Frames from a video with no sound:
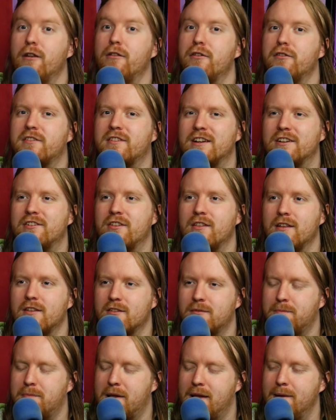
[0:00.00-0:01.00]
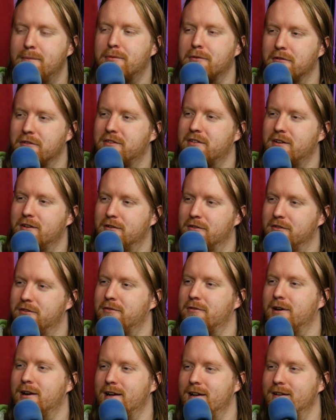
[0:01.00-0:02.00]
know there's such thing as people skills,
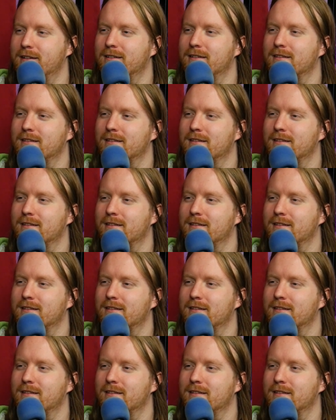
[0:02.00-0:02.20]
right?